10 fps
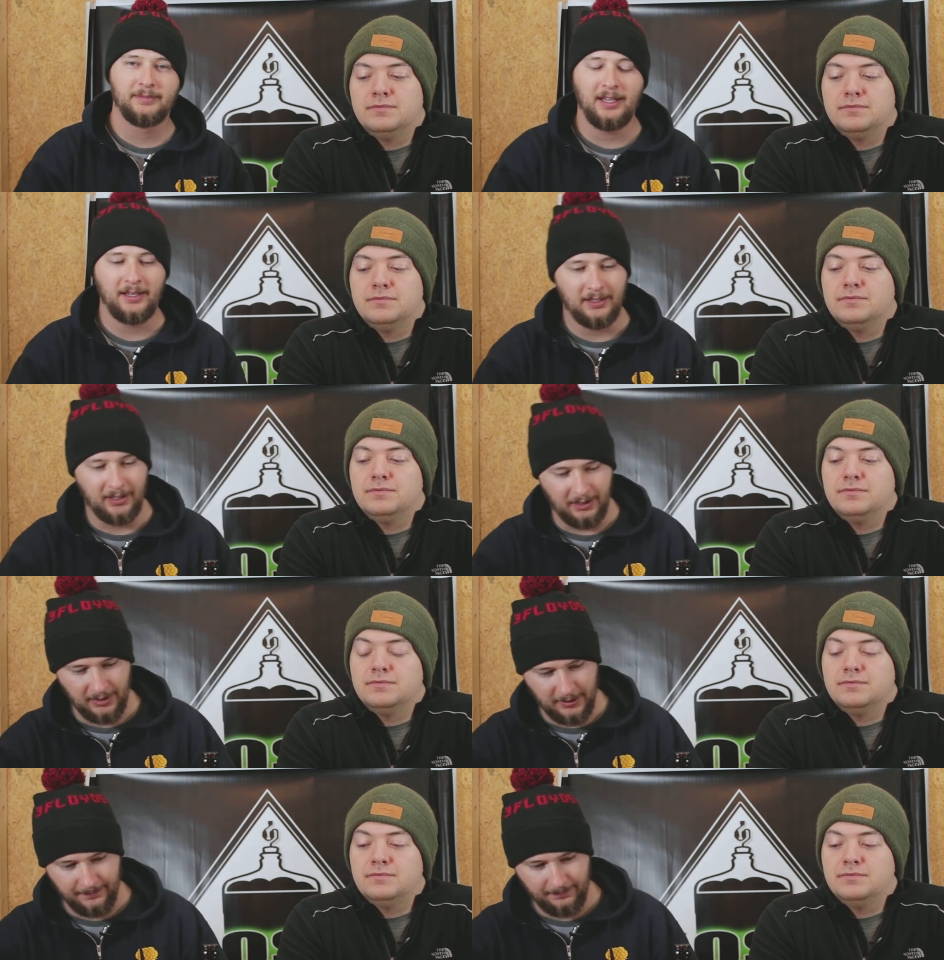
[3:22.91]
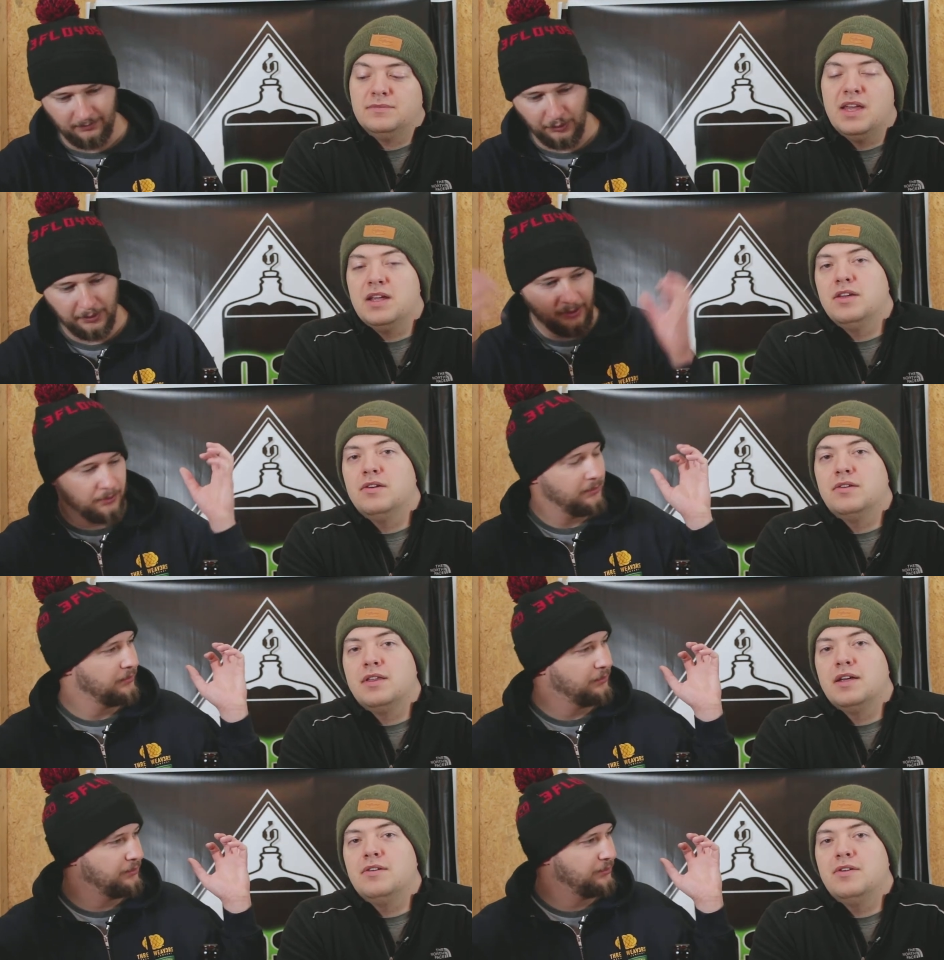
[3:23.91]
Speaker 1: and uh, thank you,
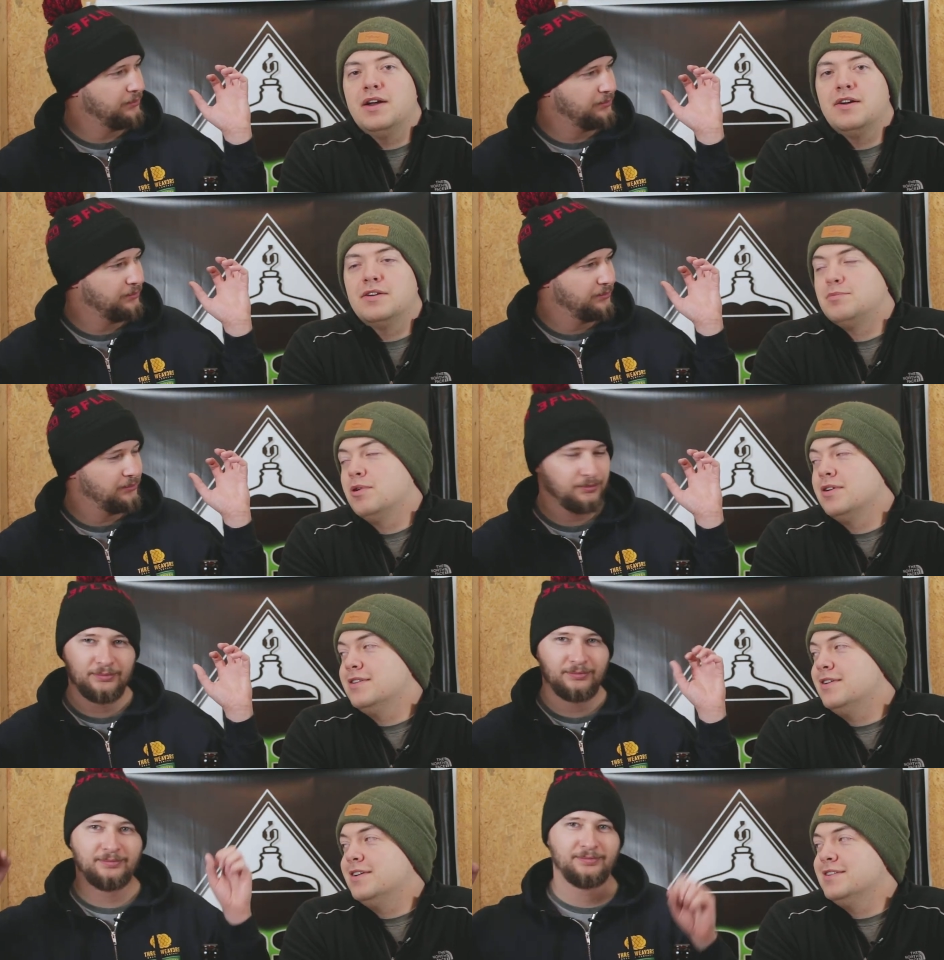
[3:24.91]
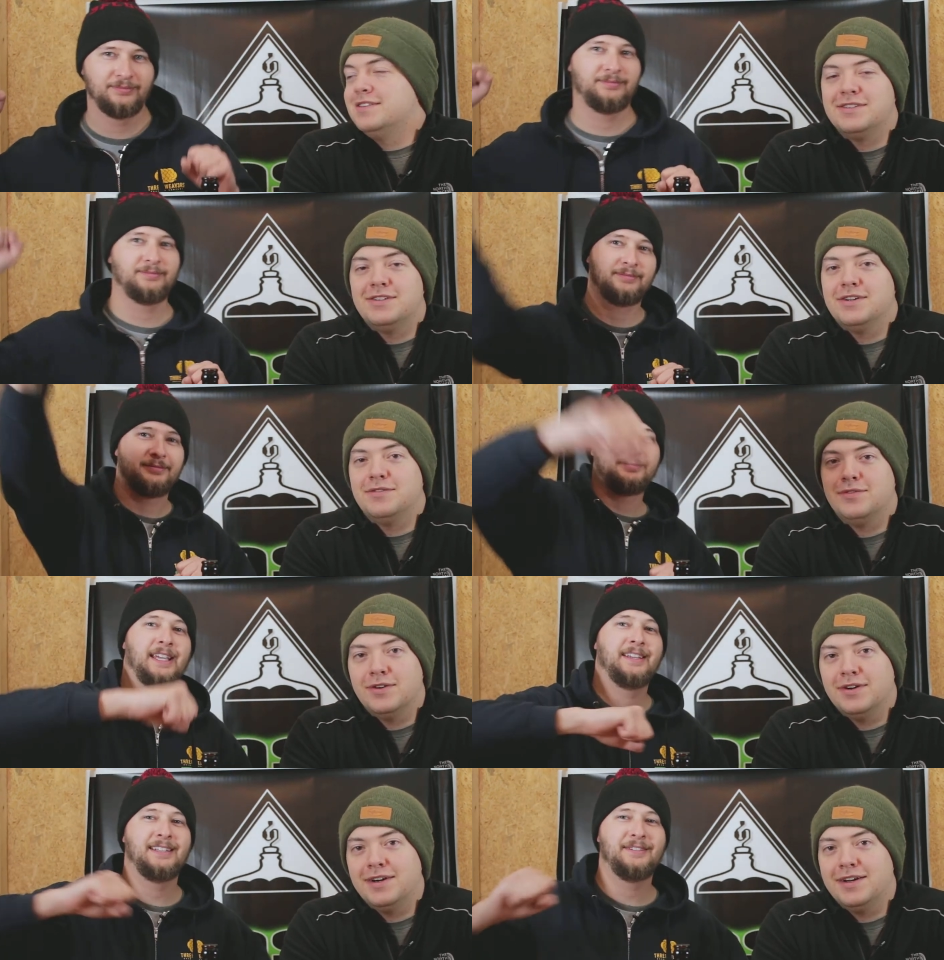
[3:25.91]
Speaker 2: thank you to Eric's brother-in-law and sister
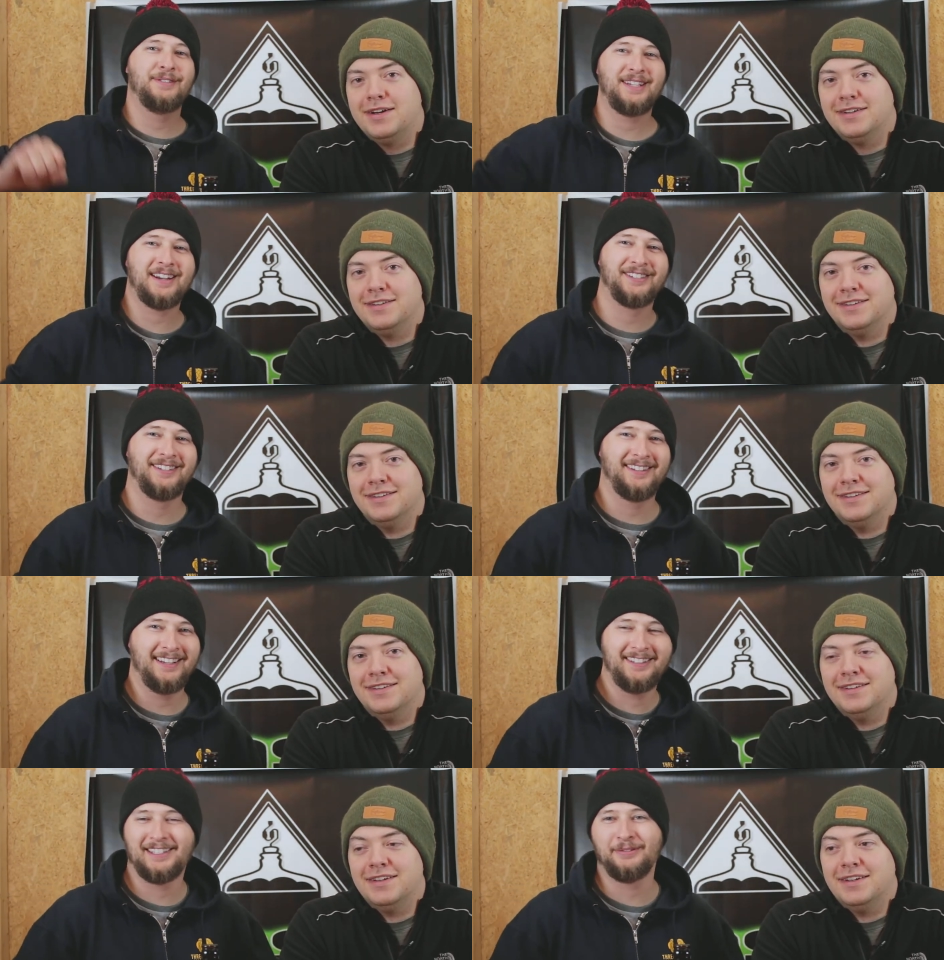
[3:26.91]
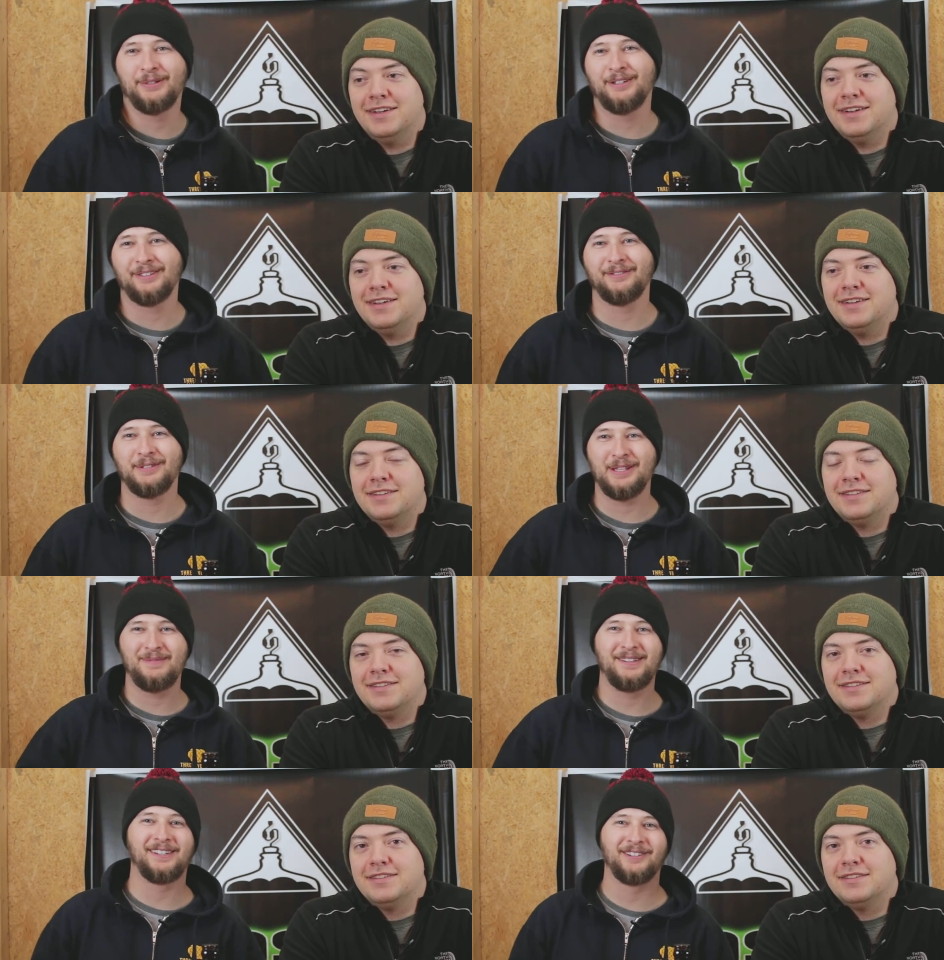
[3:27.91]
for. Uh, it
Speaker 1: was actually Lance that went up with
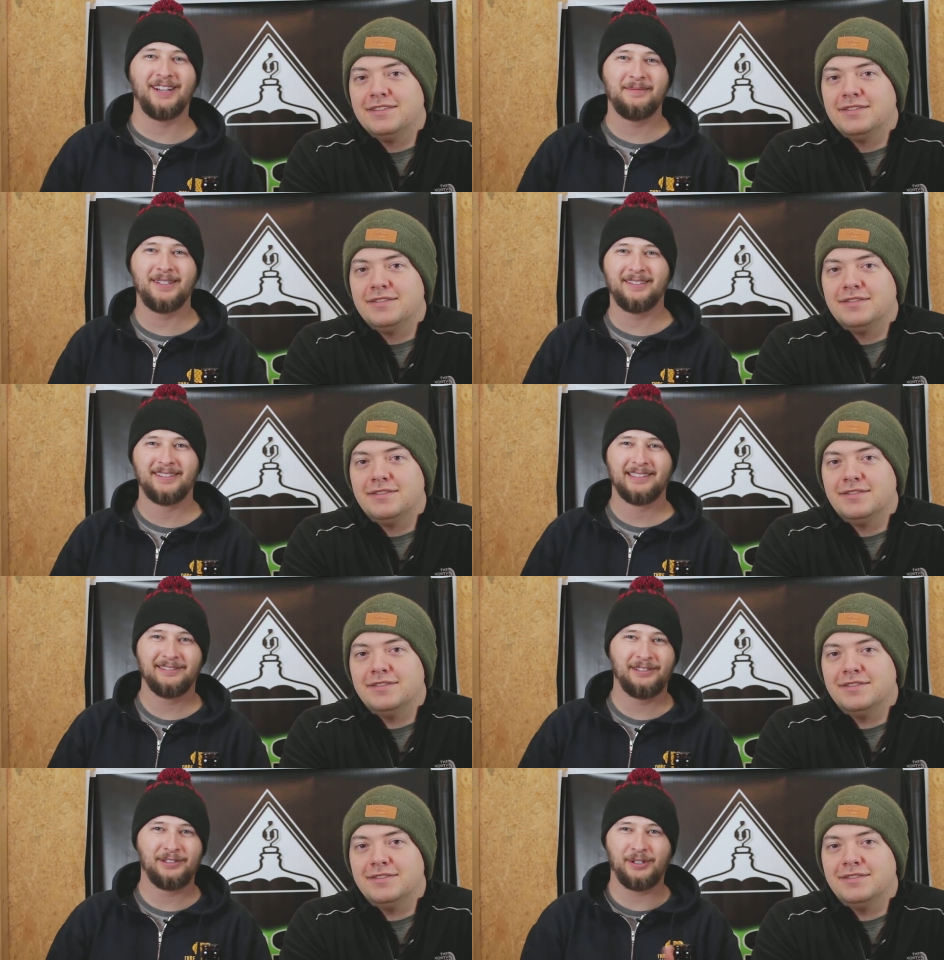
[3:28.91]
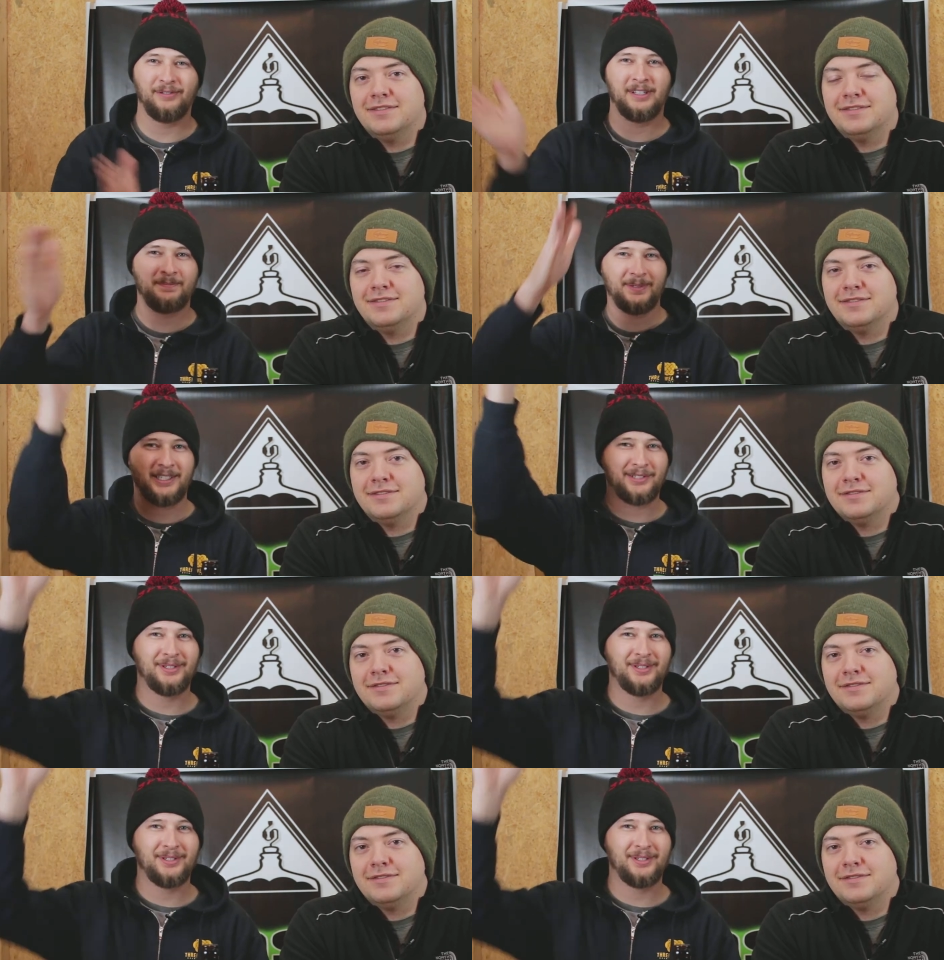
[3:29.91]
me and grabbed it. We drove up like